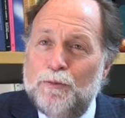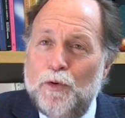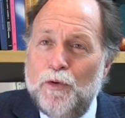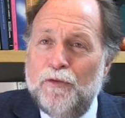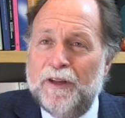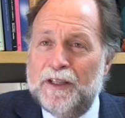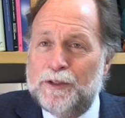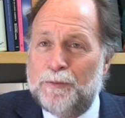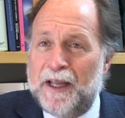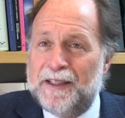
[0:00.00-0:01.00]
move in
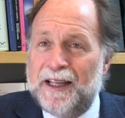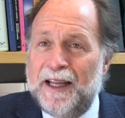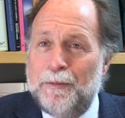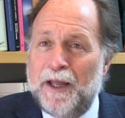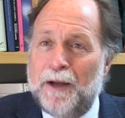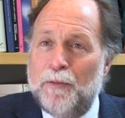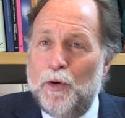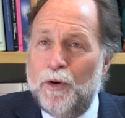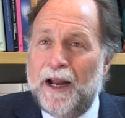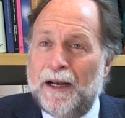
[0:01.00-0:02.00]
this space and they become
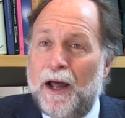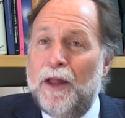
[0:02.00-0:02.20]
good at